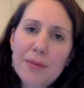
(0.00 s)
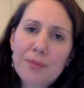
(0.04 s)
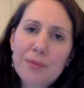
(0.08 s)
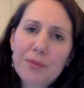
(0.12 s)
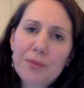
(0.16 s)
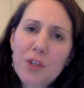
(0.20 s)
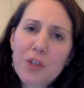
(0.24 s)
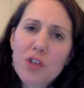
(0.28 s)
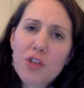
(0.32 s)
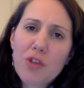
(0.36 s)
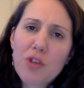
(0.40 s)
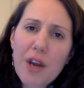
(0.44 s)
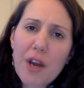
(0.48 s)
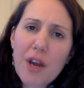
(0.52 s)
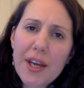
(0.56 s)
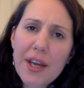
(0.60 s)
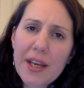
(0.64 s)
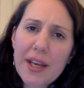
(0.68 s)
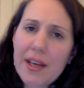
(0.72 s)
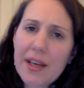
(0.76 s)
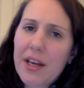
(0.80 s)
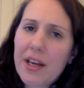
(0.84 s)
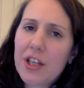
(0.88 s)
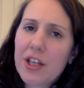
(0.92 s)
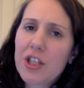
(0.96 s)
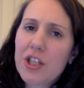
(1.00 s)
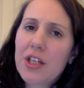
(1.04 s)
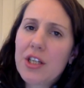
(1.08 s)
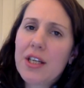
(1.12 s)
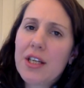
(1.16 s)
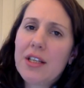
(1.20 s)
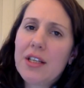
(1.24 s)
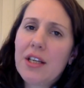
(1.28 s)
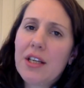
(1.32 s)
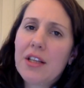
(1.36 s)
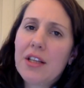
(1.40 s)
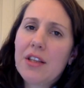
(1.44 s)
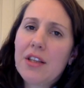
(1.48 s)
striking, actually,
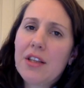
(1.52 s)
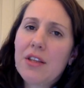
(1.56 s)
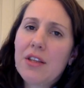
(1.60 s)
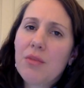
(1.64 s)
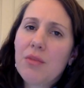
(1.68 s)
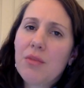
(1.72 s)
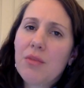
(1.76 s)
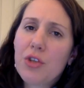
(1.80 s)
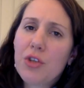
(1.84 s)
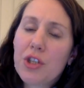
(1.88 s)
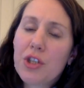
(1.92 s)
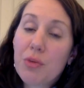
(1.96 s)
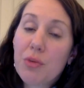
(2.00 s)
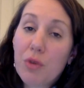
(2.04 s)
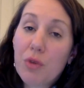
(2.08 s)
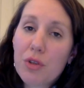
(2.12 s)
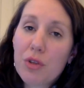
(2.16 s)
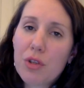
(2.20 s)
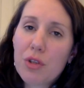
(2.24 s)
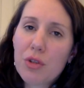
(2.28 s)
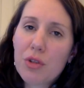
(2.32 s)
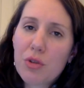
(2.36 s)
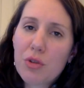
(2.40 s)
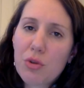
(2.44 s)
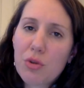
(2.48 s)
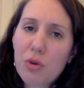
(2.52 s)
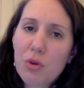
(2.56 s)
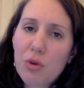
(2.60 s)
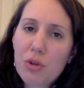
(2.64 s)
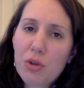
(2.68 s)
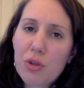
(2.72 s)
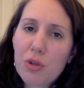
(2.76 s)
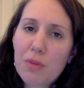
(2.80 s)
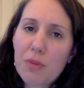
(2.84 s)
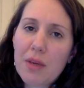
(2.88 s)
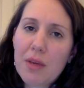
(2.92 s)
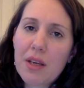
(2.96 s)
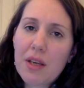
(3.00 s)
that what she wanted to talk to
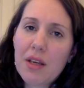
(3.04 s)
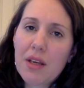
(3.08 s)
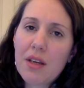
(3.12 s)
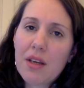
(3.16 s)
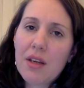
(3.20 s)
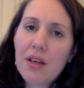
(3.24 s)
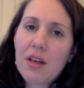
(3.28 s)
me